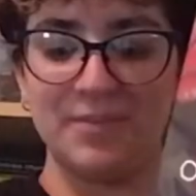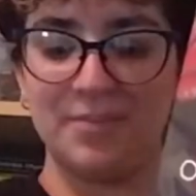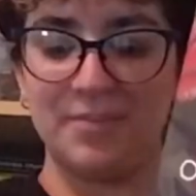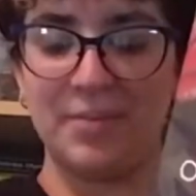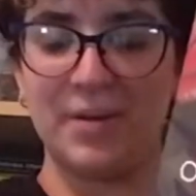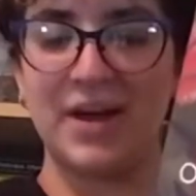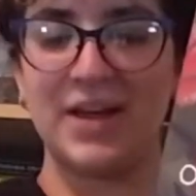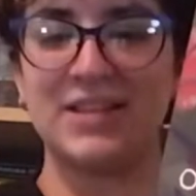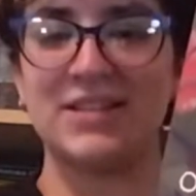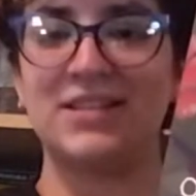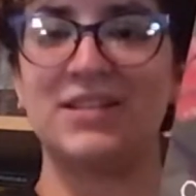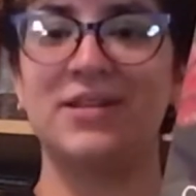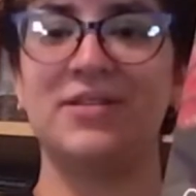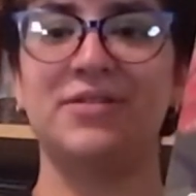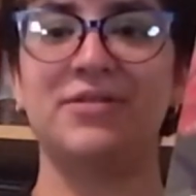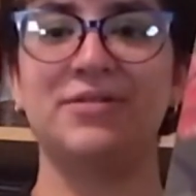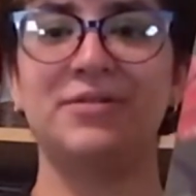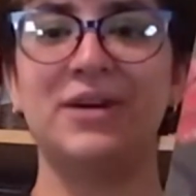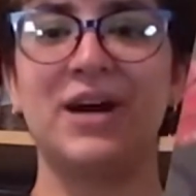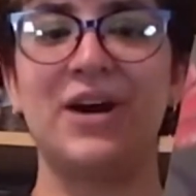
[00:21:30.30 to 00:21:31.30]
But
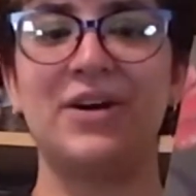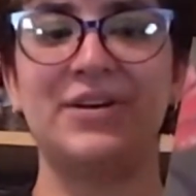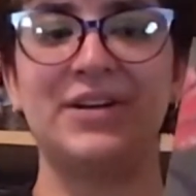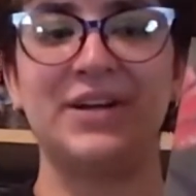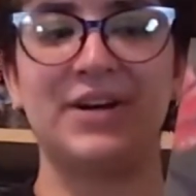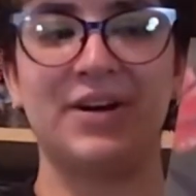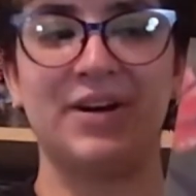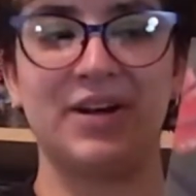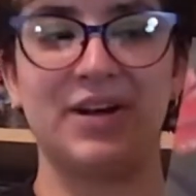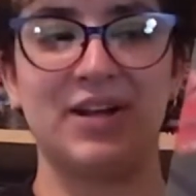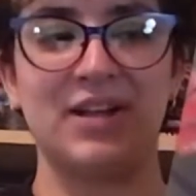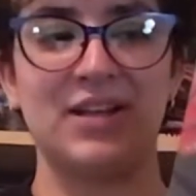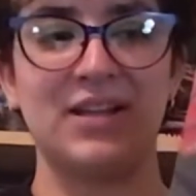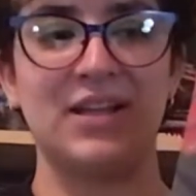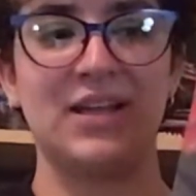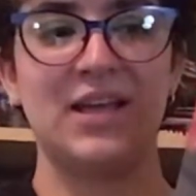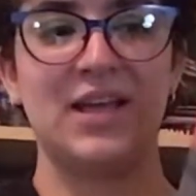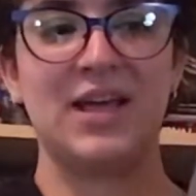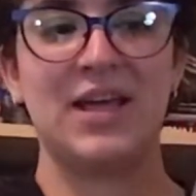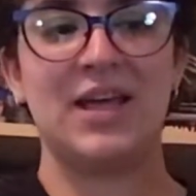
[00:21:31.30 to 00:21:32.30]
throughout it all,
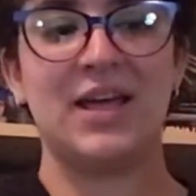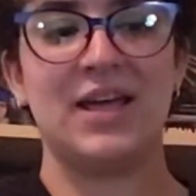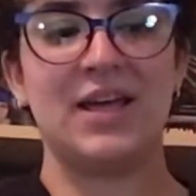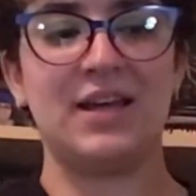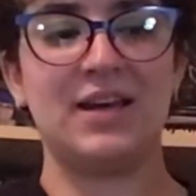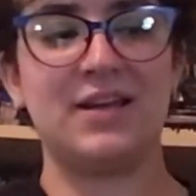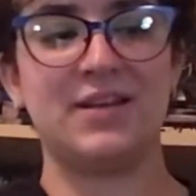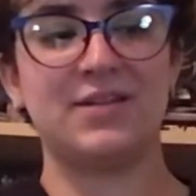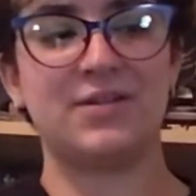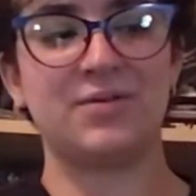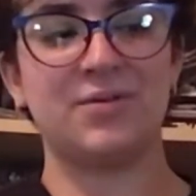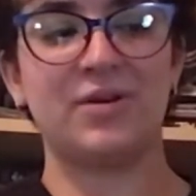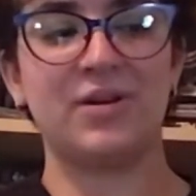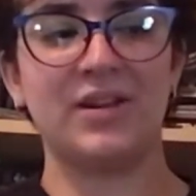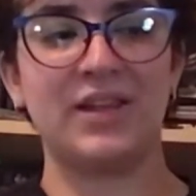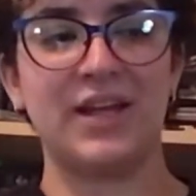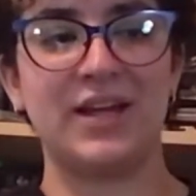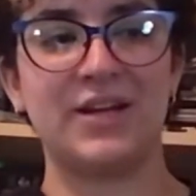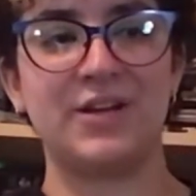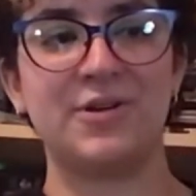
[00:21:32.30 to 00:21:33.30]
it is
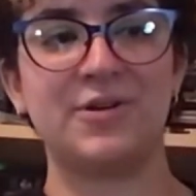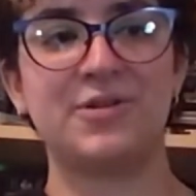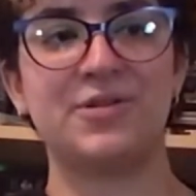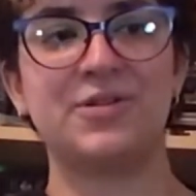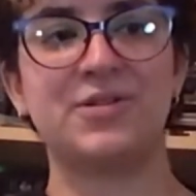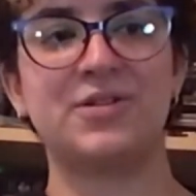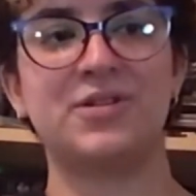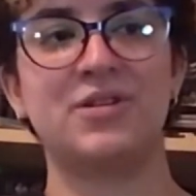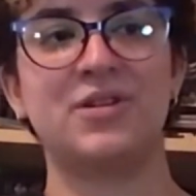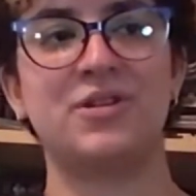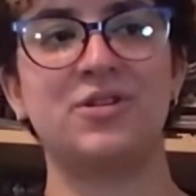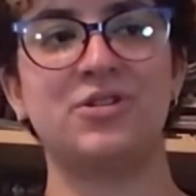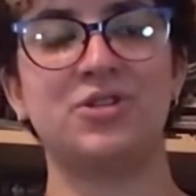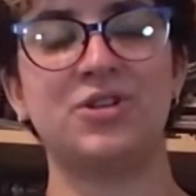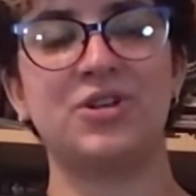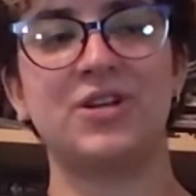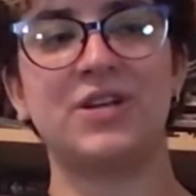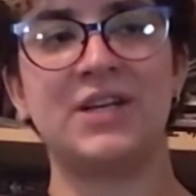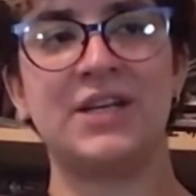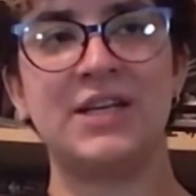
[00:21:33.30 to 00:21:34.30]
Orlando's
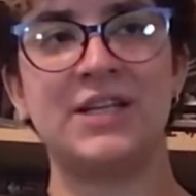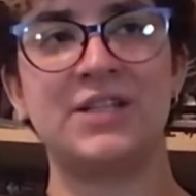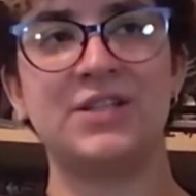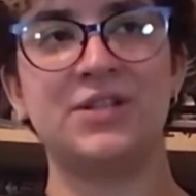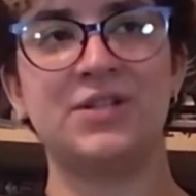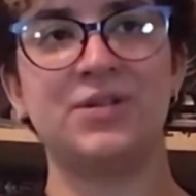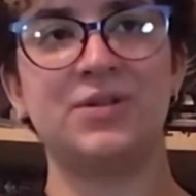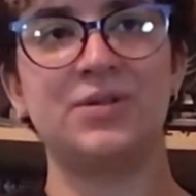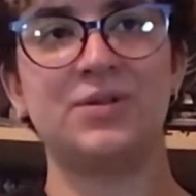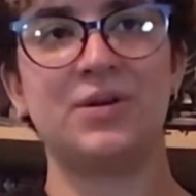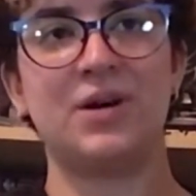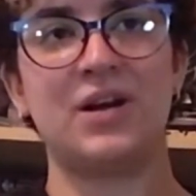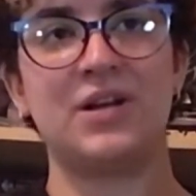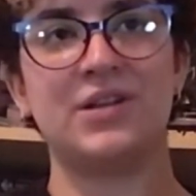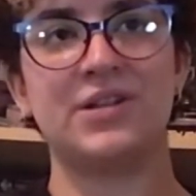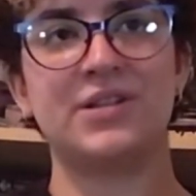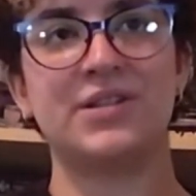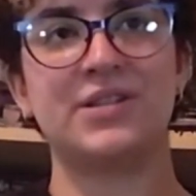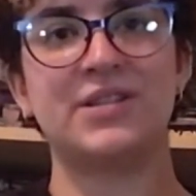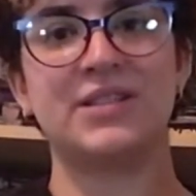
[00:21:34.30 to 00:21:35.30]
journey to
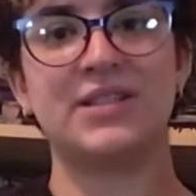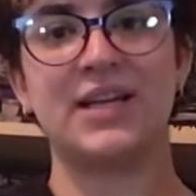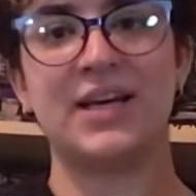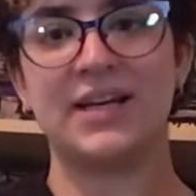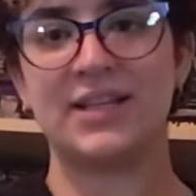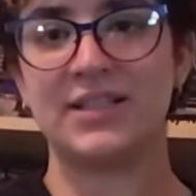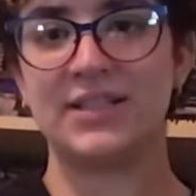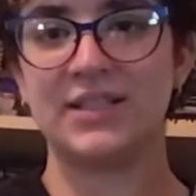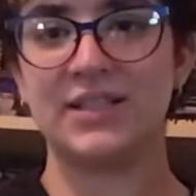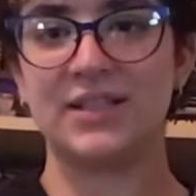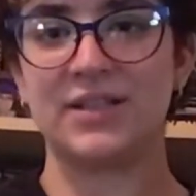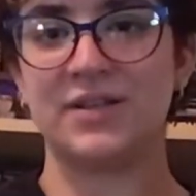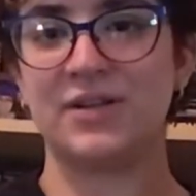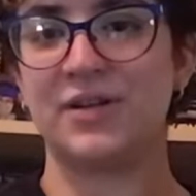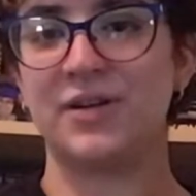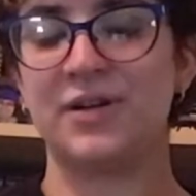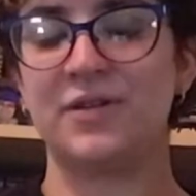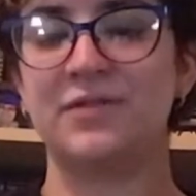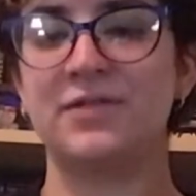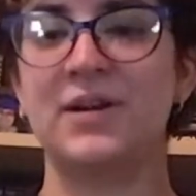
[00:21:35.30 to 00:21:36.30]
understanding
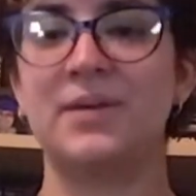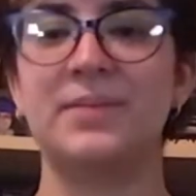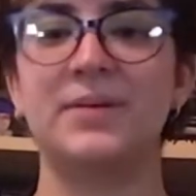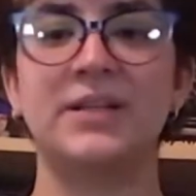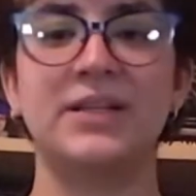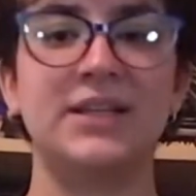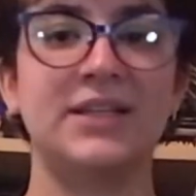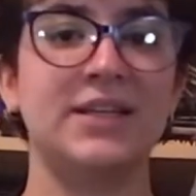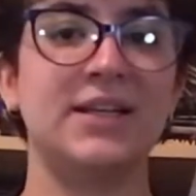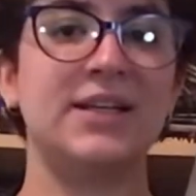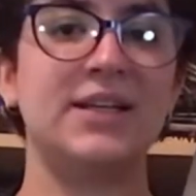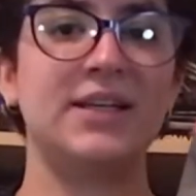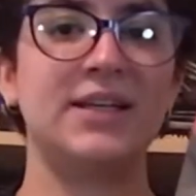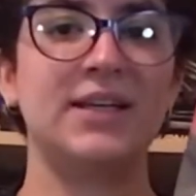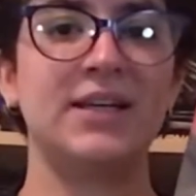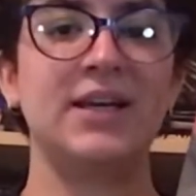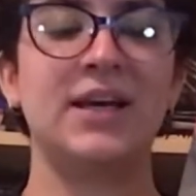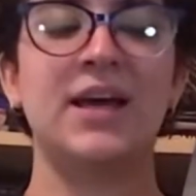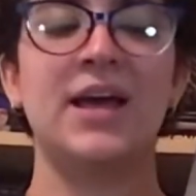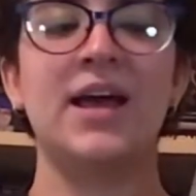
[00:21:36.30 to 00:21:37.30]
her
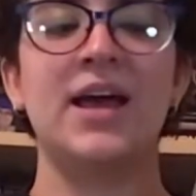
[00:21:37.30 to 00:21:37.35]
femininity